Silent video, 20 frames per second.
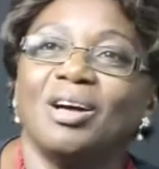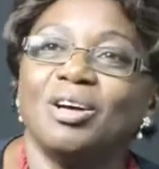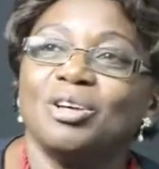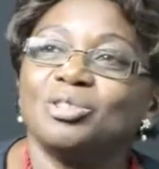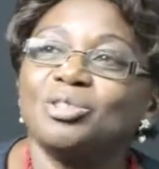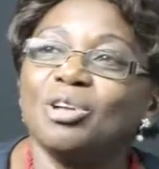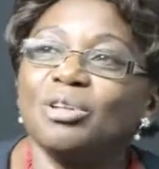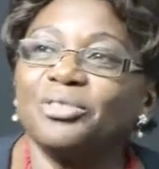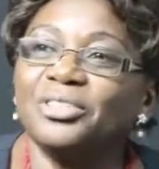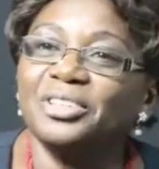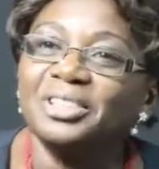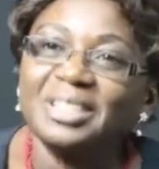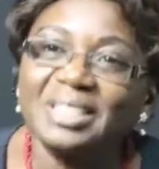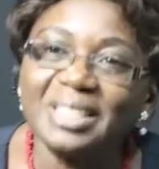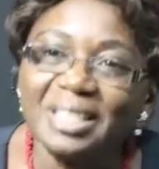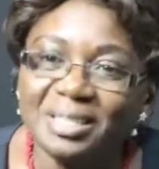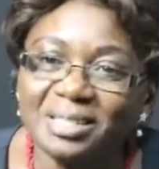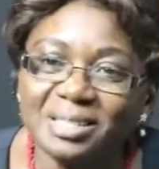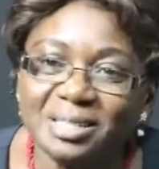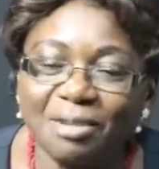So if it
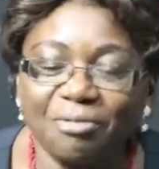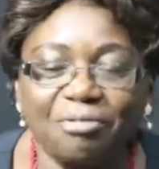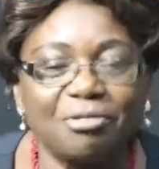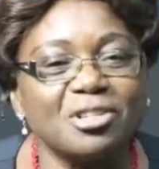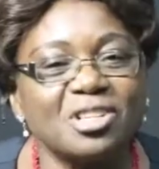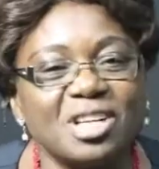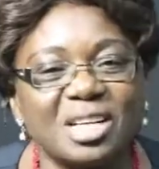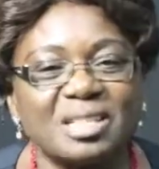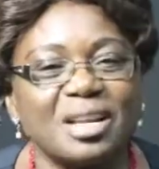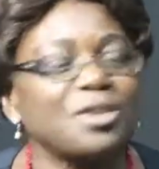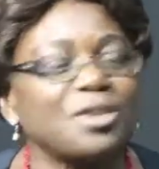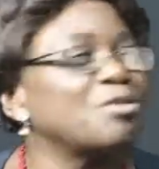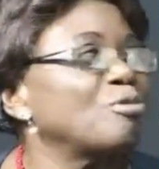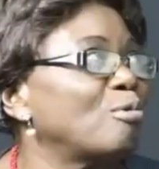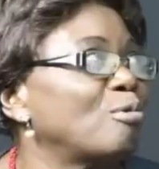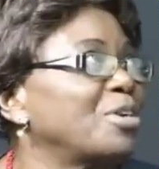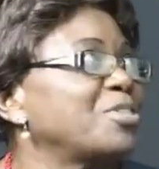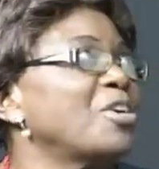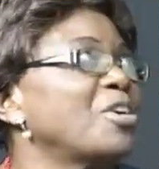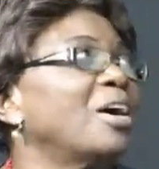eats the food, just like
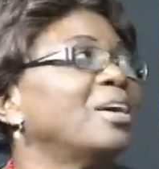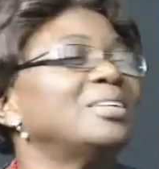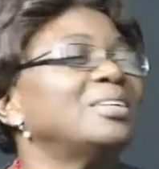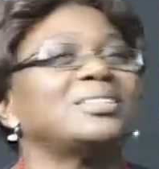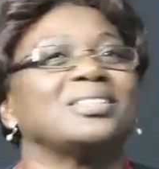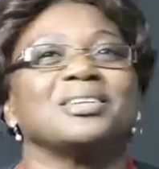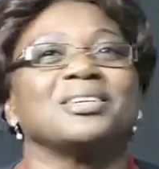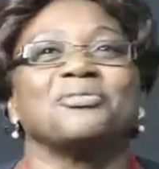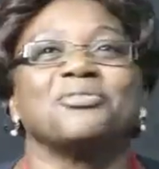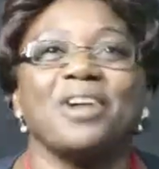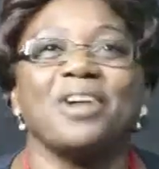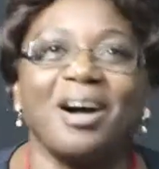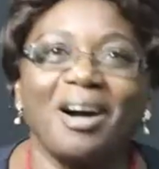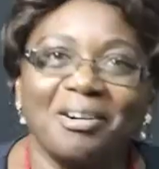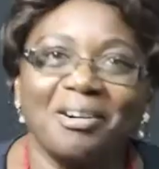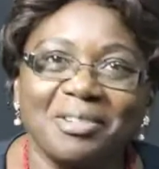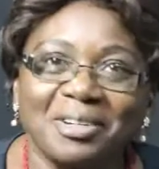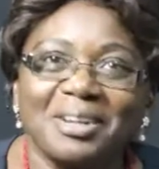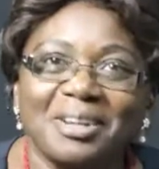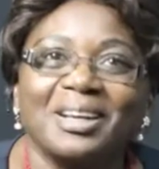you when you are eating, if you are
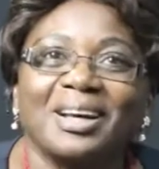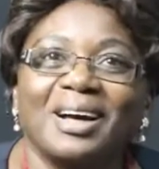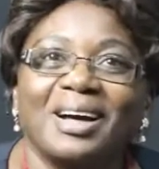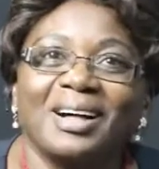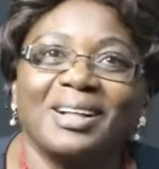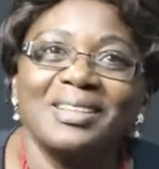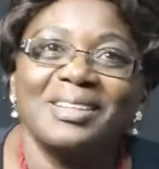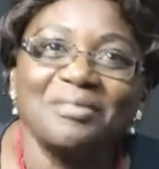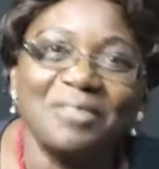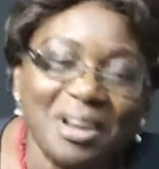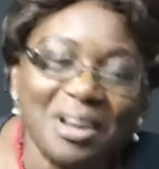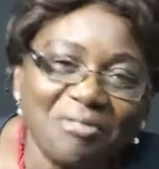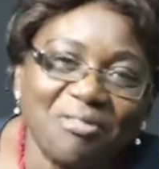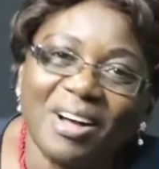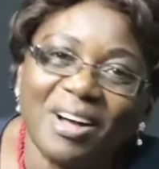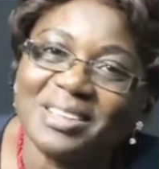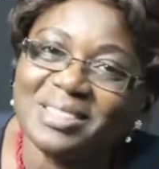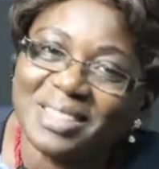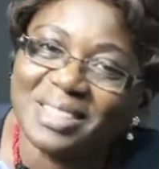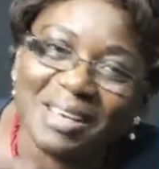hungry, the very
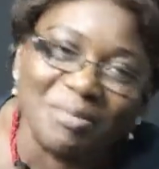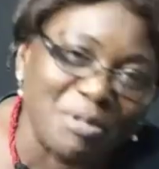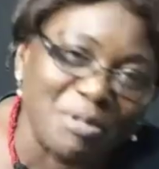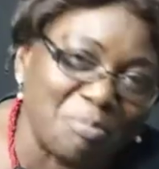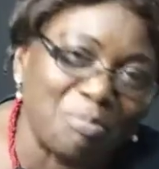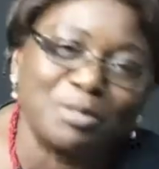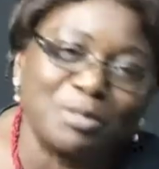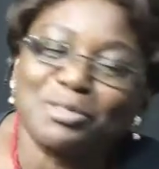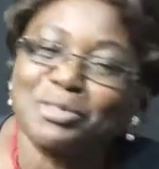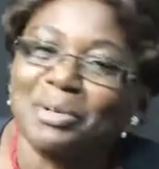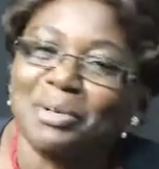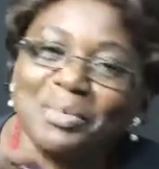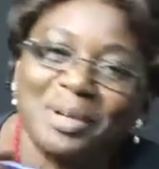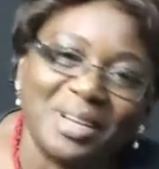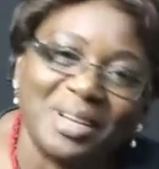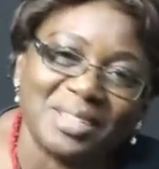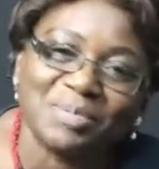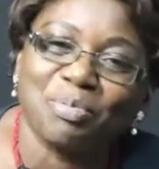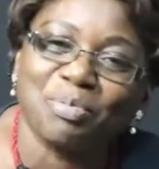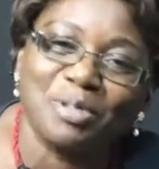first time you put so
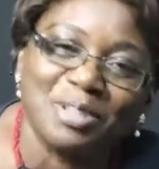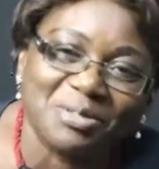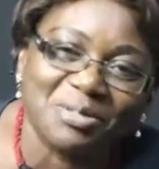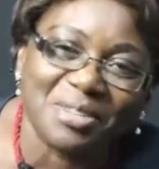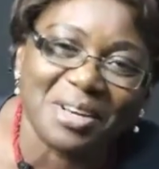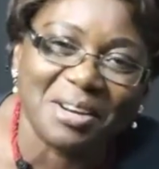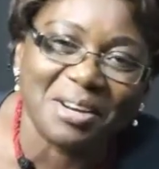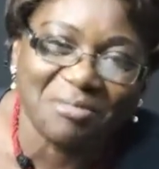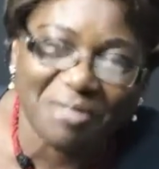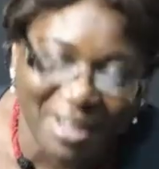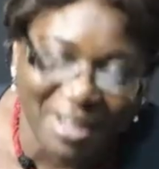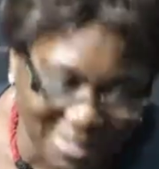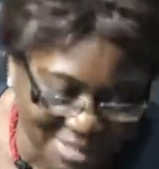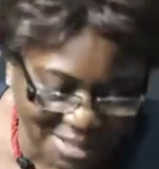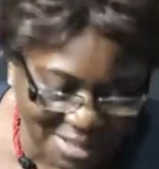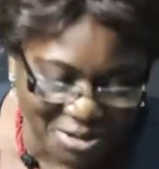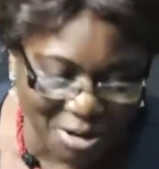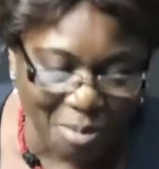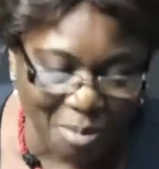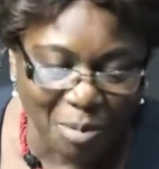many spoons very fast
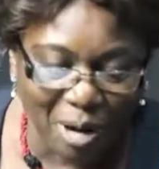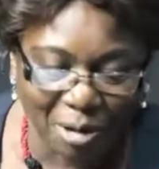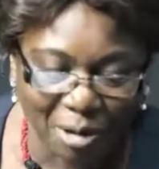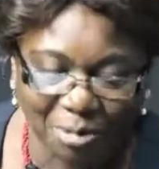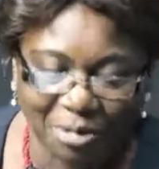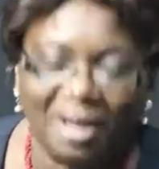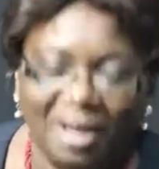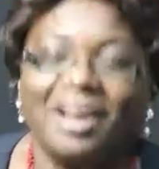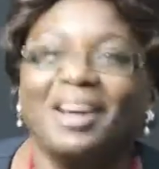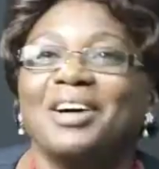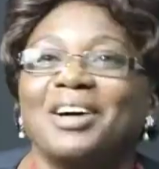in your mouth.